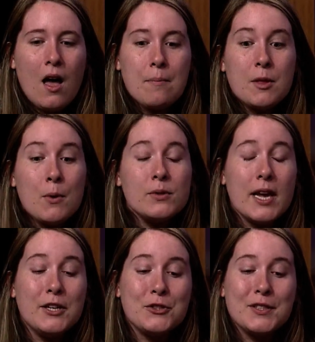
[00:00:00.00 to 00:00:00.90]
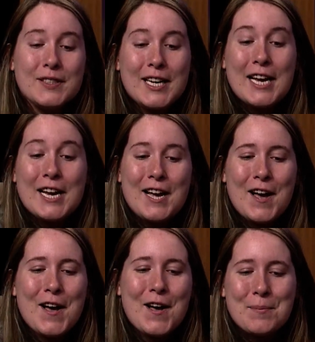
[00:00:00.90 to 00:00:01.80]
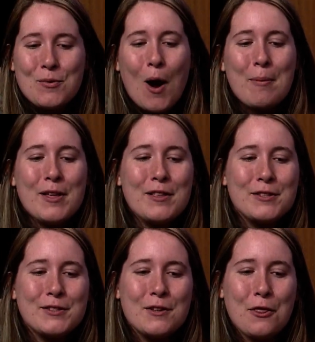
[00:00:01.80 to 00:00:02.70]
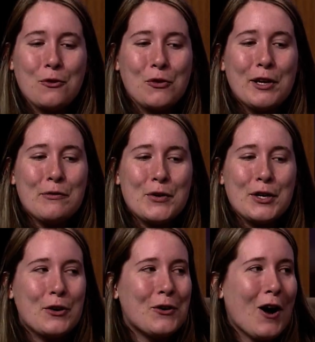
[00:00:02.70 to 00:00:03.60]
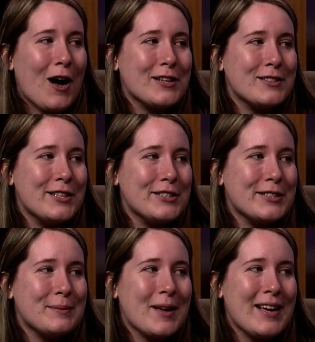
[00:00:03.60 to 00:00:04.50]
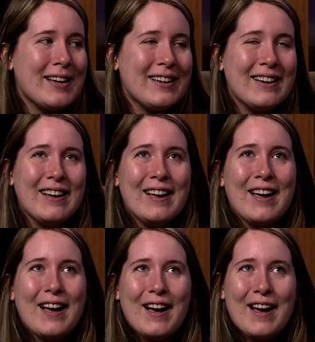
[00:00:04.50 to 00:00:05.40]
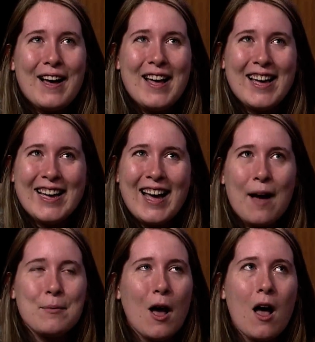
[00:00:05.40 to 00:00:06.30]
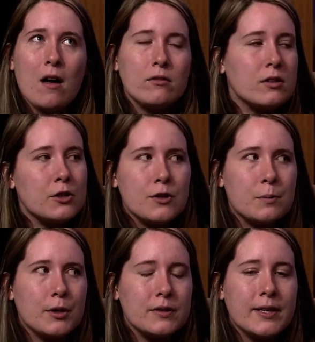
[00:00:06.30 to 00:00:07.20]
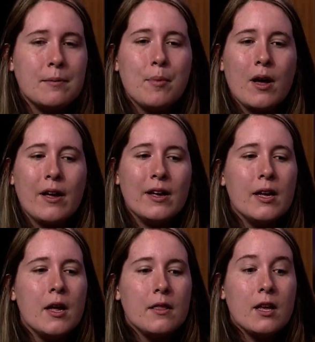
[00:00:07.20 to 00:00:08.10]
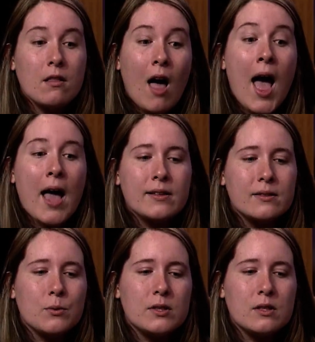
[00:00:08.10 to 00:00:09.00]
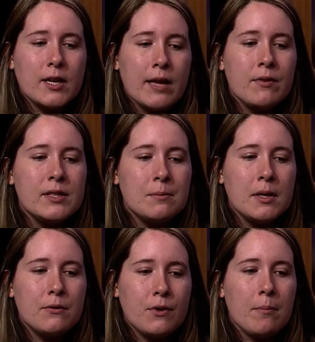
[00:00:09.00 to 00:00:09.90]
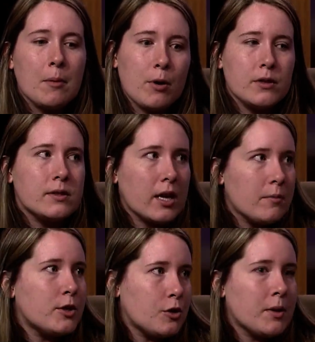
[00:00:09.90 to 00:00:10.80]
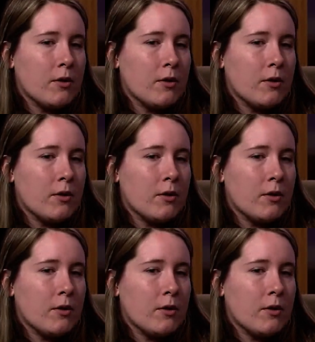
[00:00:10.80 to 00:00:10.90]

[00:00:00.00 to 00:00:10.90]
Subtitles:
The most interesting, probably this 3-foot cross I just made. I'm not a religious person, but the glass was given to me from the person that commissioned me,